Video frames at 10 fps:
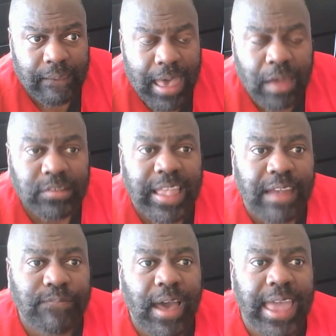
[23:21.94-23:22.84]
How does
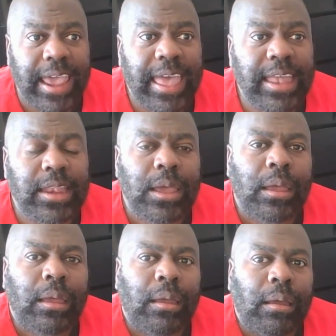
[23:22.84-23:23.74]
that fight end?
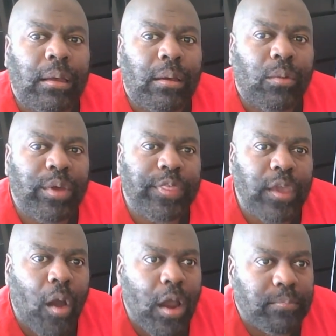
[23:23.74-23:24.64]
With
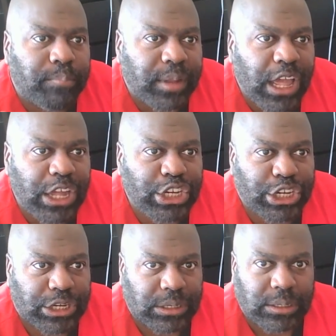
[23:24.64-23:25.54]
Yarde
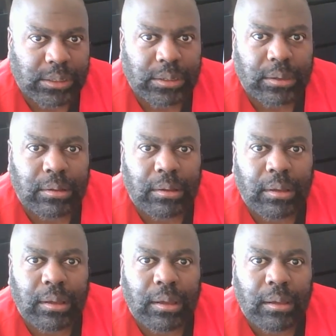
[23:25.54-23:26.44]
bludgeoned
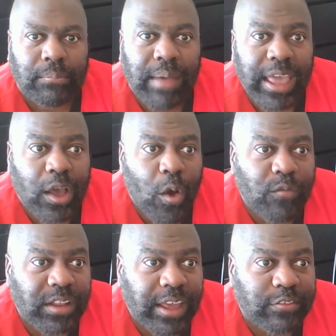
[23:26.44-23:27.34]
by
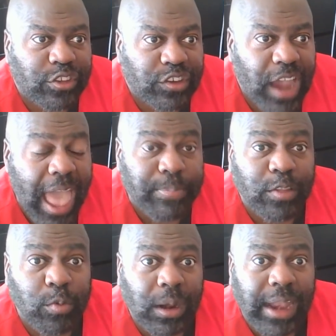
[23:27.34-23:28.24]
Kovalev's jab.
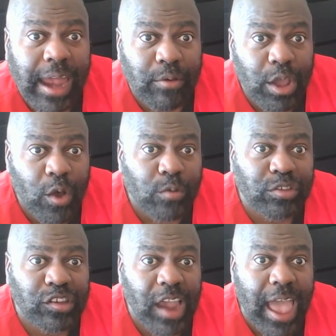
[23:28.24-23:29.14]
That's what Larry
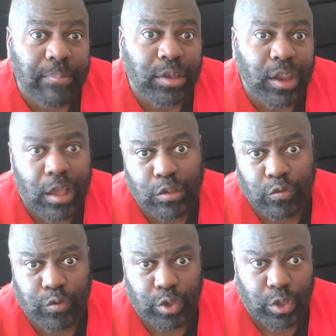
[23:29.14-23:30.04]
Holmes' jab does
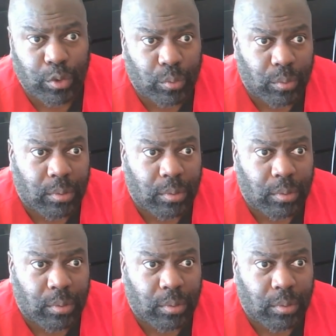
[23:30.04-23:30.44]
for you.